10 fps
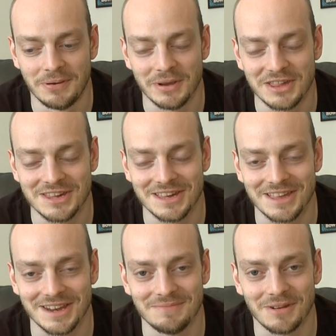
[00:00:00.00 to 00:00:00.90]
which she's
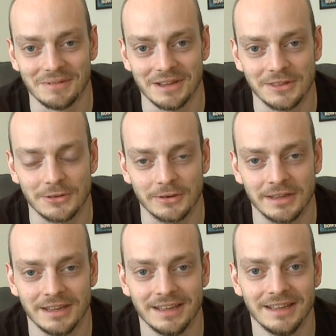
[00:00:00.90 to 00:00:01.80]
going to probably
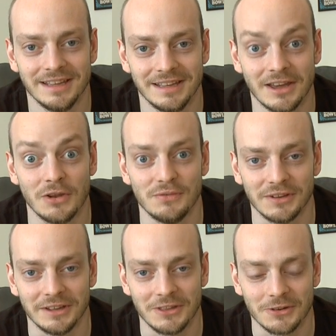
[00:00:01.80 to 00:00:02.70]

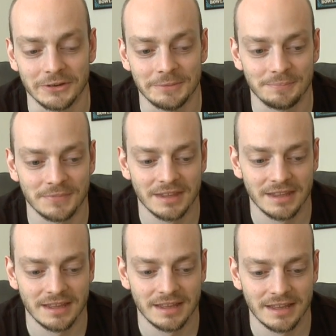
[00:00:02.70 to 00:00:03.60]
hopefully enjoy.
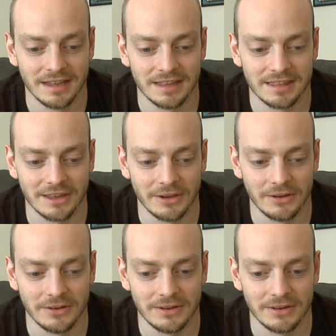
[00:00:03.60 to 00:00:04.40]
So